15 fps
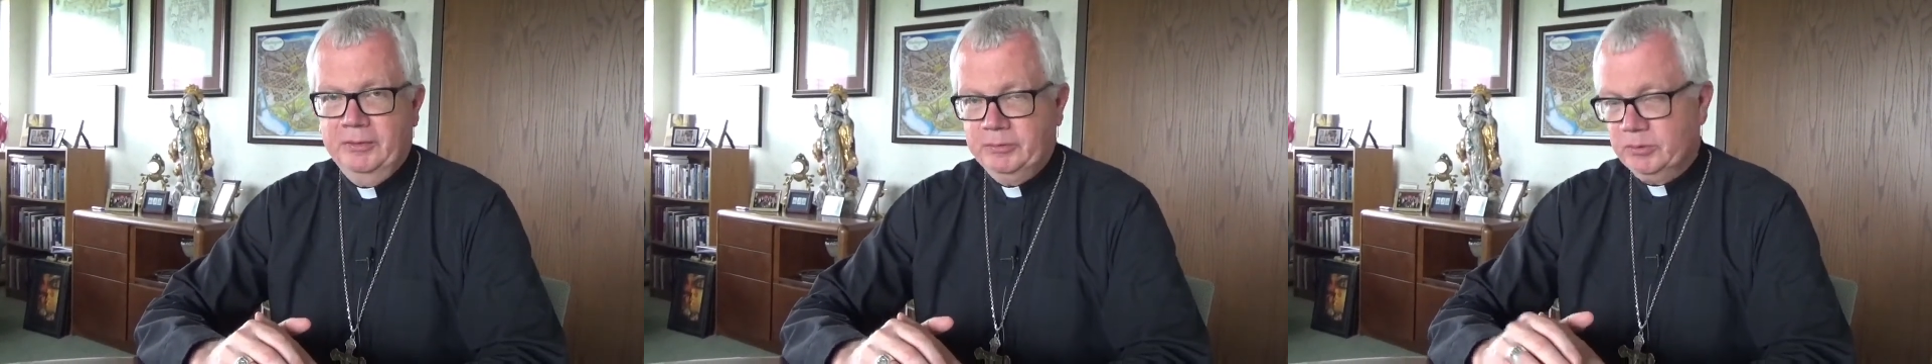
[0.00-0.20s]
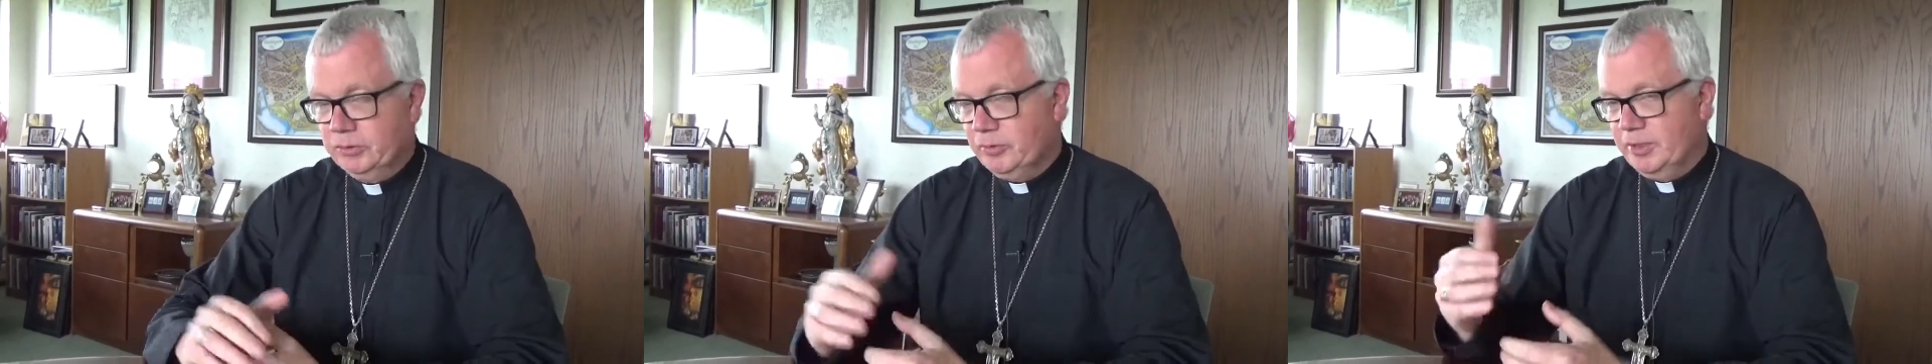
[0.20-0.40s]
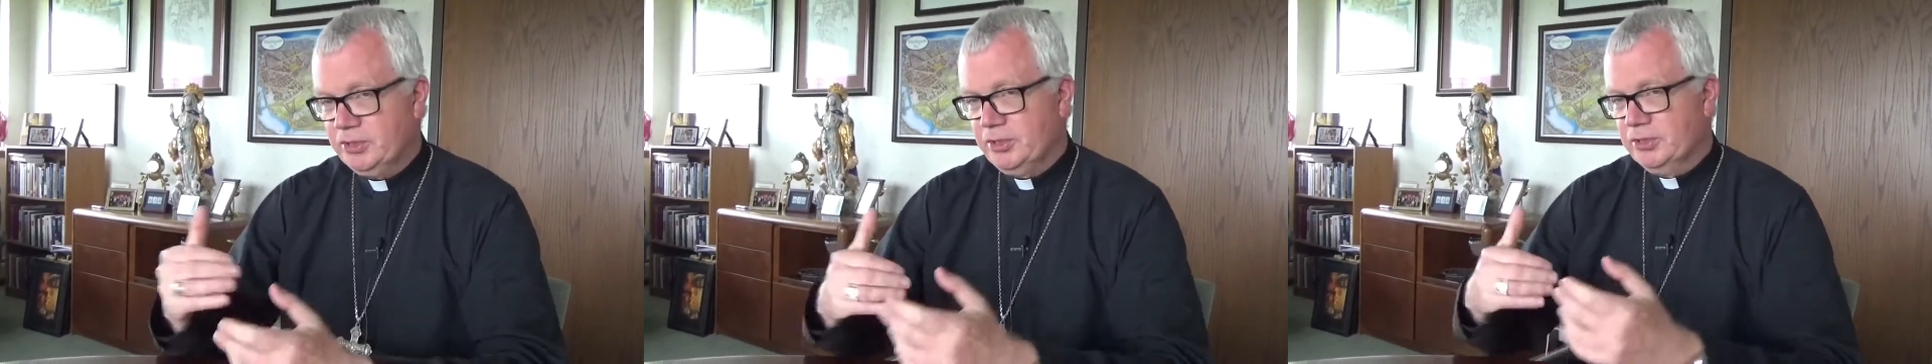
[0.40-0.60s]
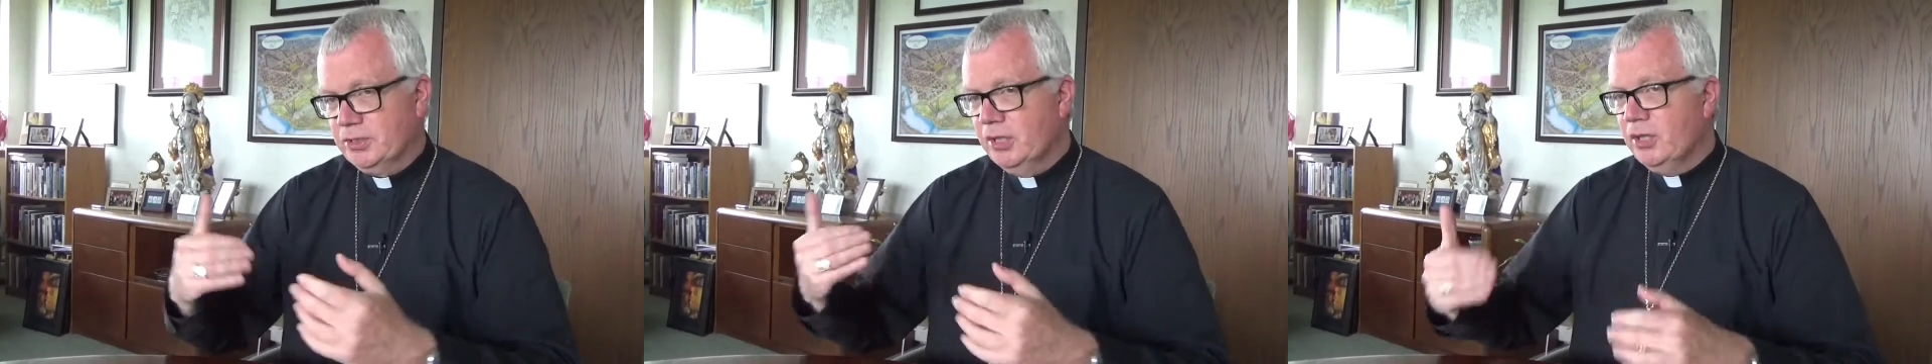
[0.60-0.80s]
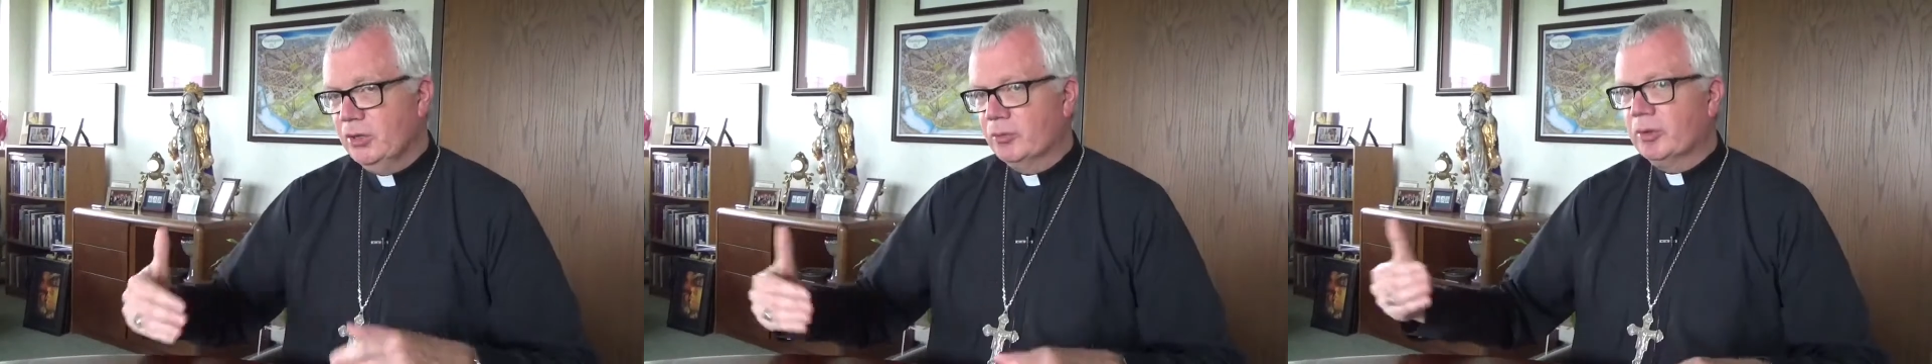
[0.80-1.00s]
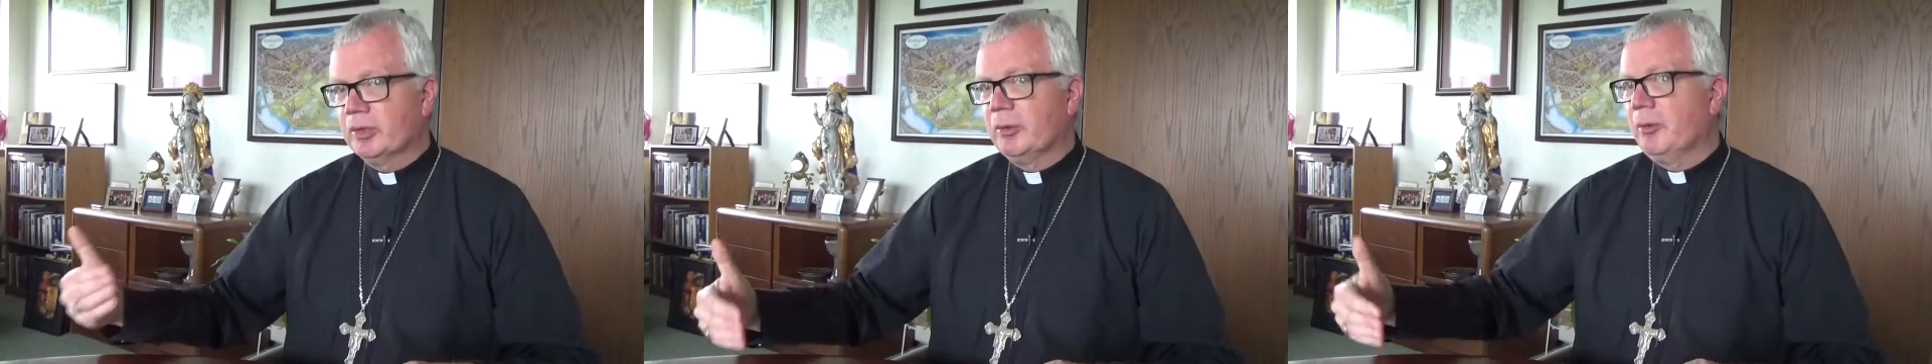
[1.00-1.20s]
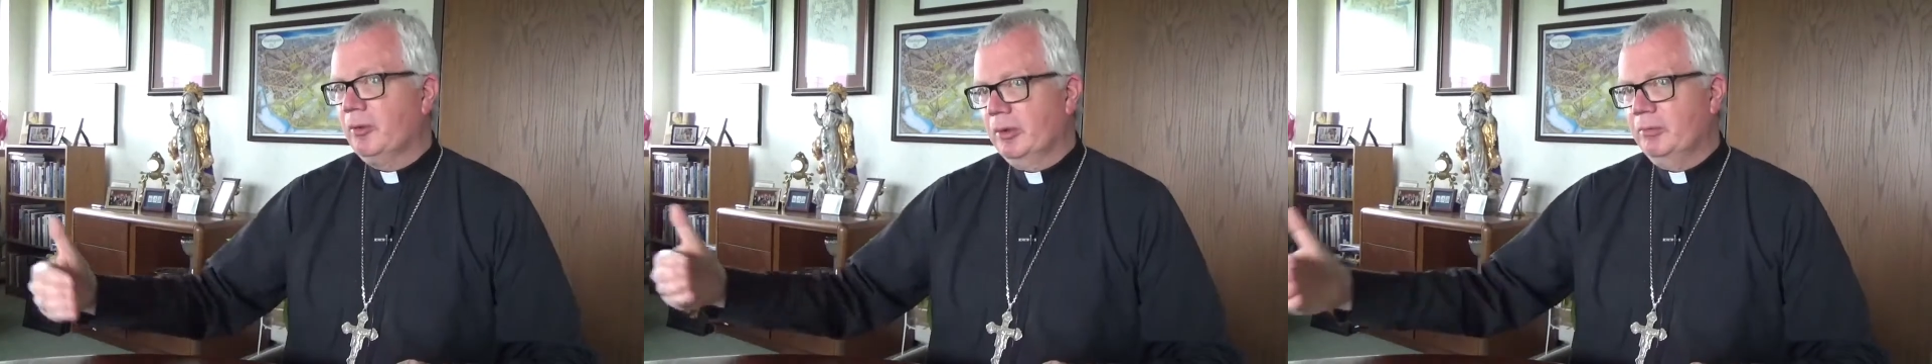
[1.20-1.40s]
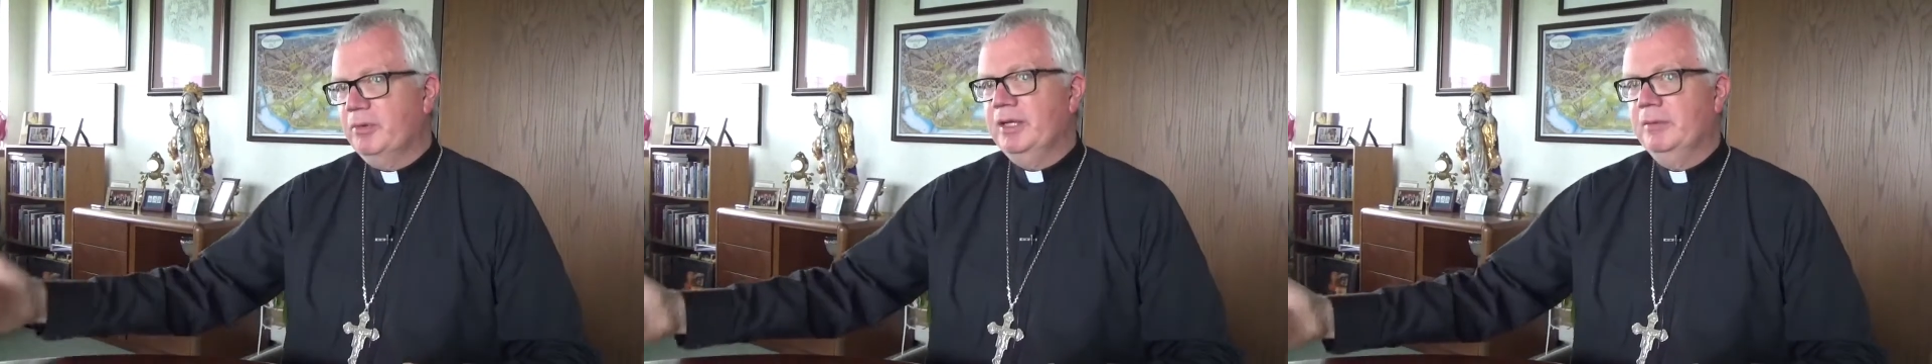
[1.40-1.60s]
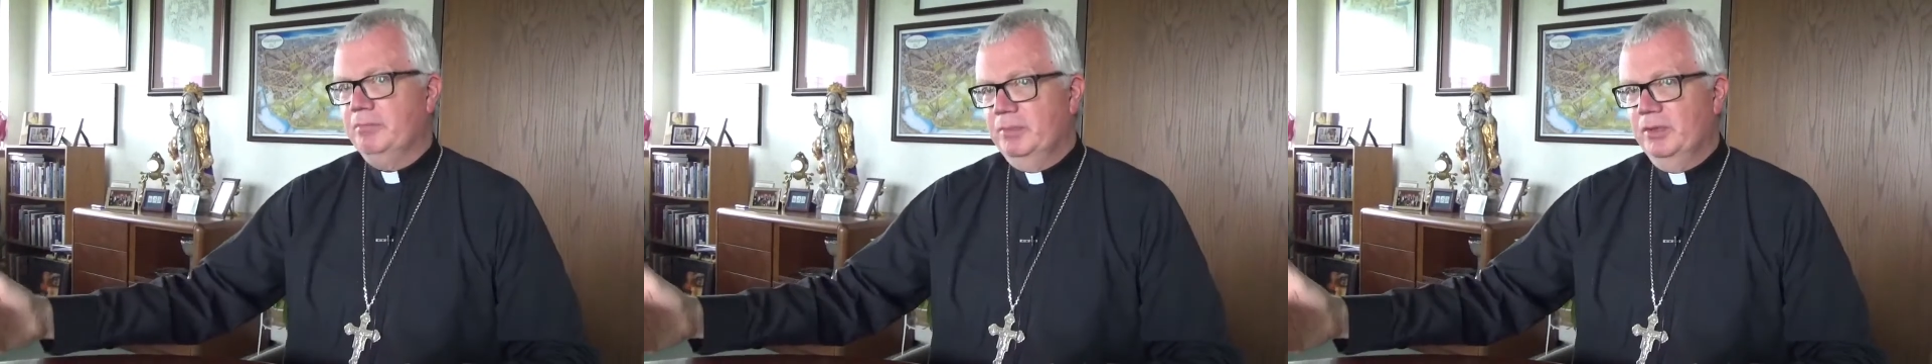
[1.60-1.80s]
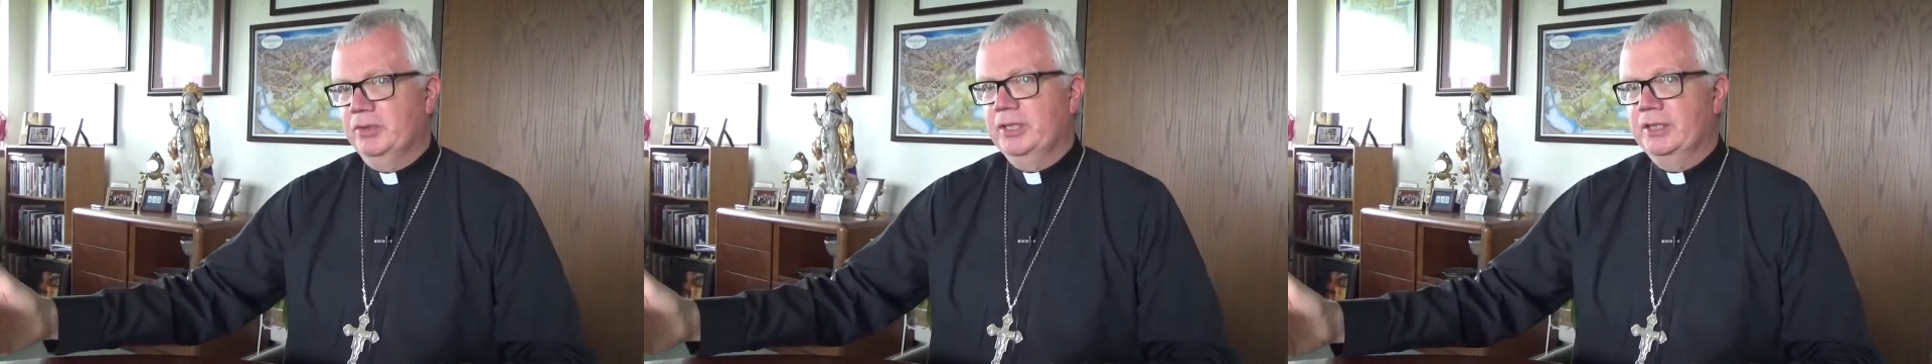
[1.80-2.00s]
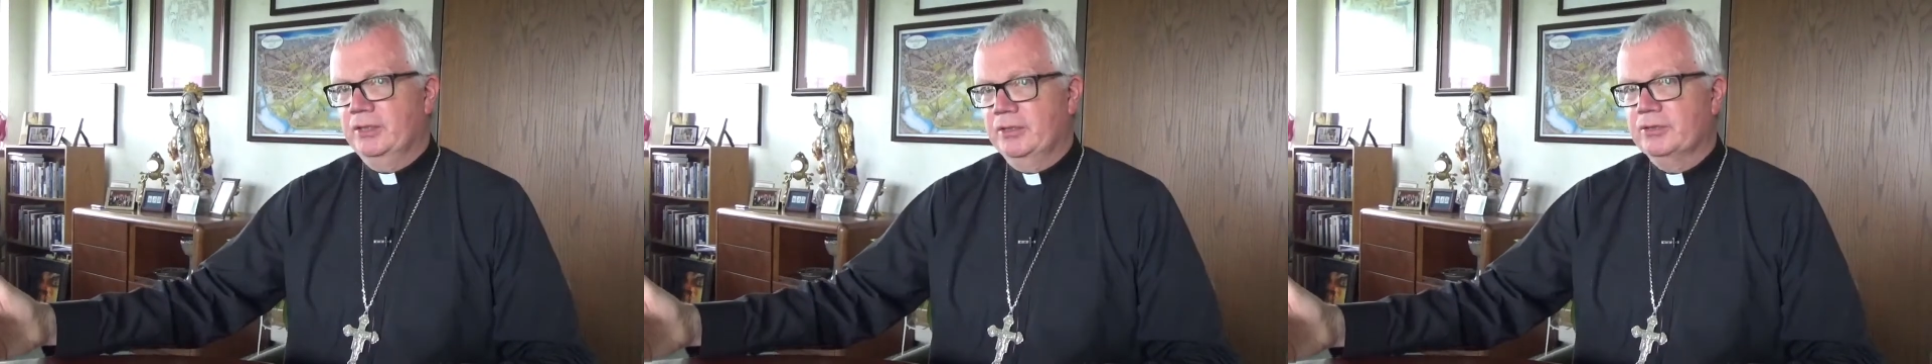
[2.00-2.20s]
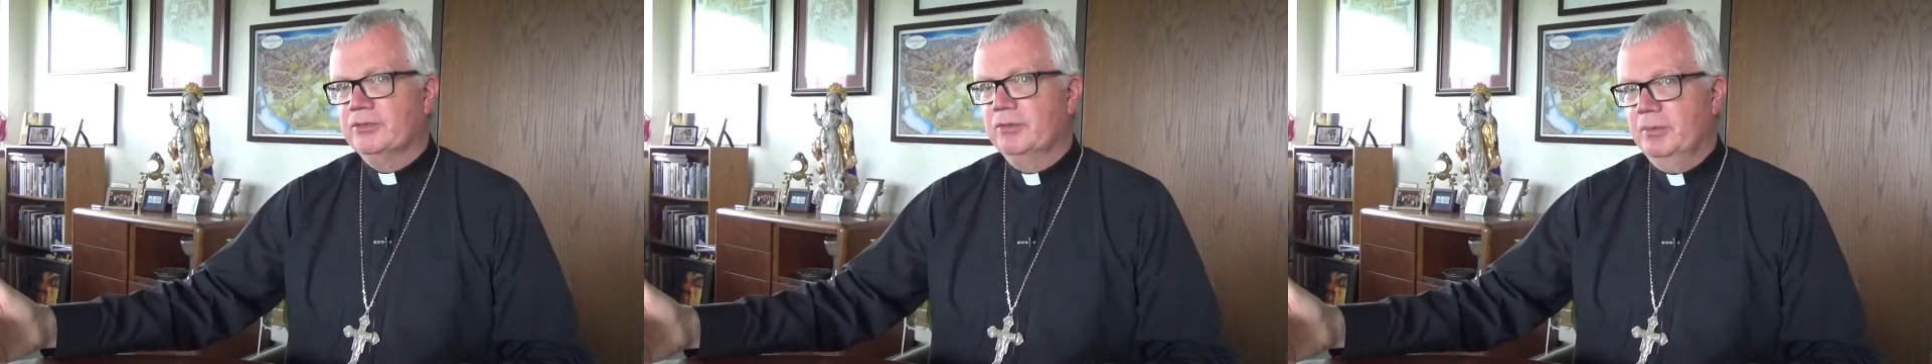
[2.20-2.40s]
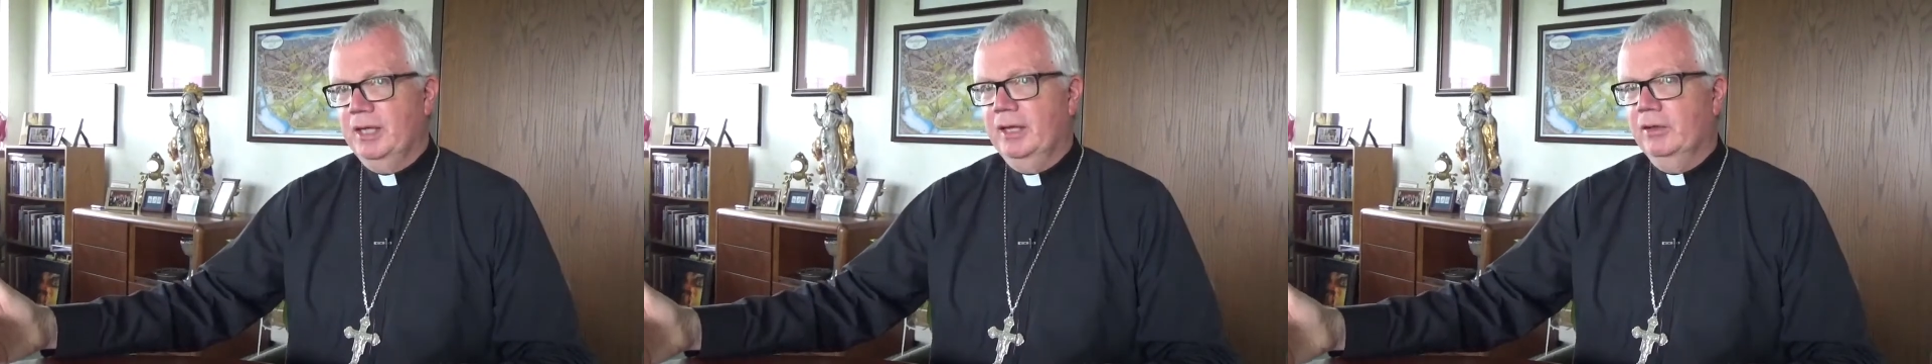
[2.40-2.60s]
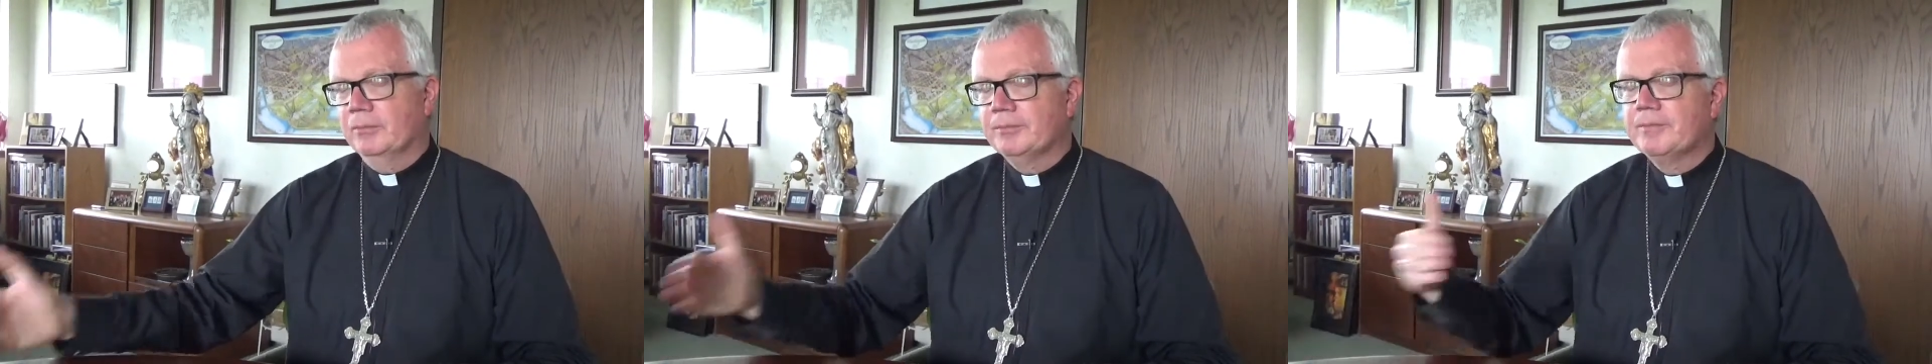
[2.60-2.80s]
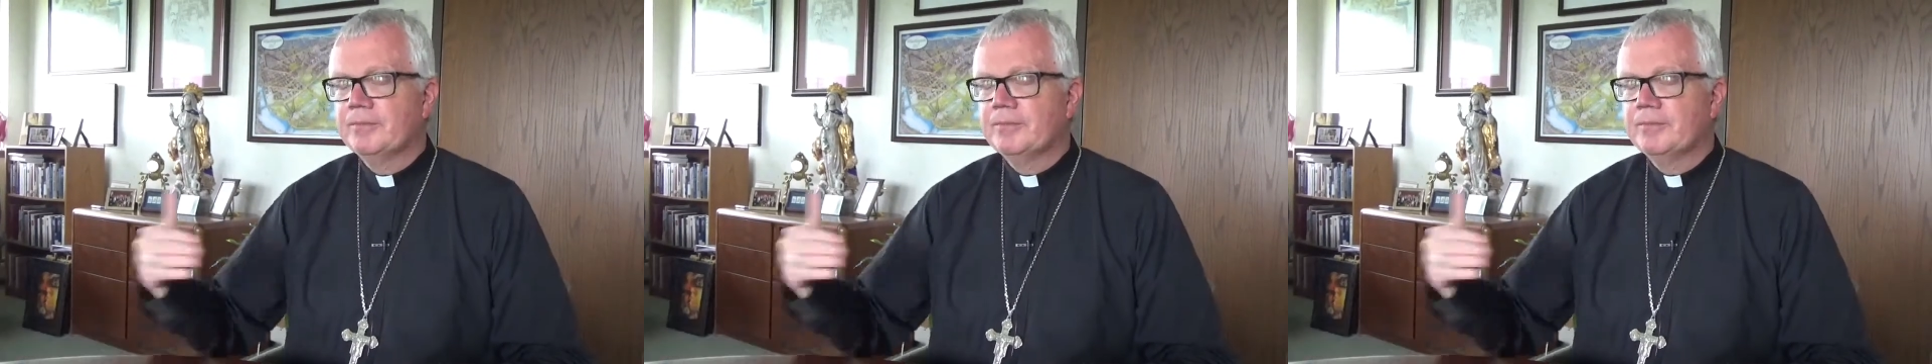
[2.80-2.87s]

The real question is where do I want to be a billion years from now?